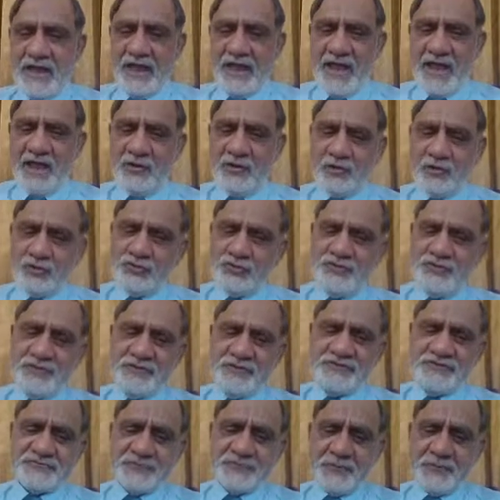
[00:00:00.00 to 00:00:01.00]
and who is
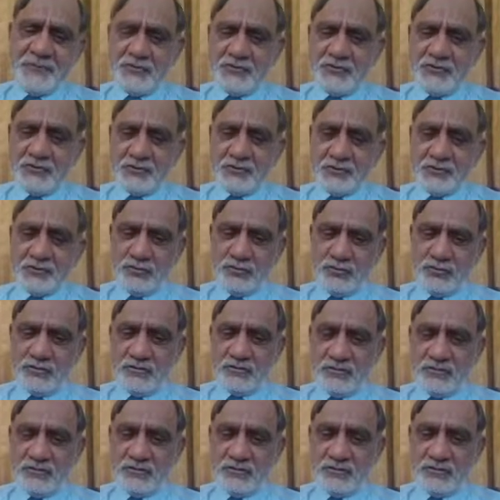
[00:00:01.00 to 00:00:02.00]
being spoken to.
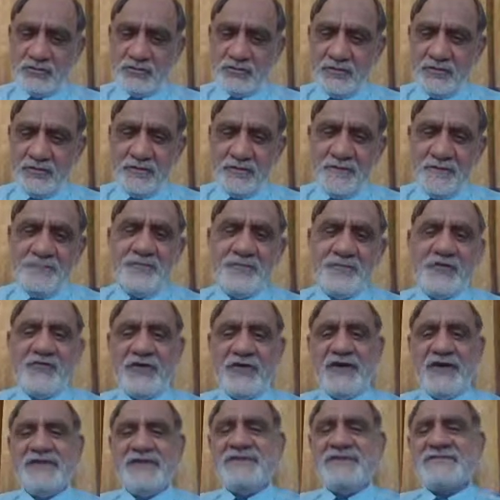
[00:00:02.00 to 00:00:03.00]

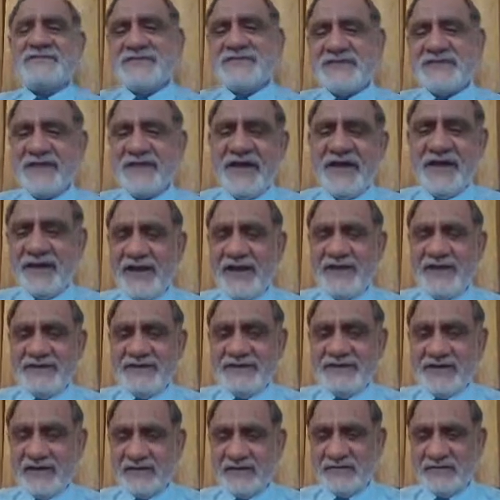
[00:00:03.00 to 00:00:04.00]
For instance, here and
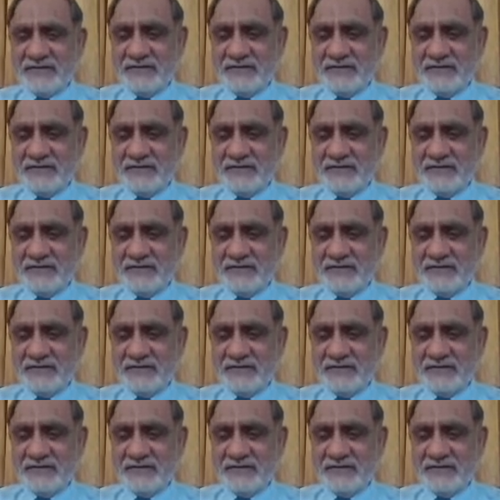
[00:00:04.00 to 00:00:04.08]
there.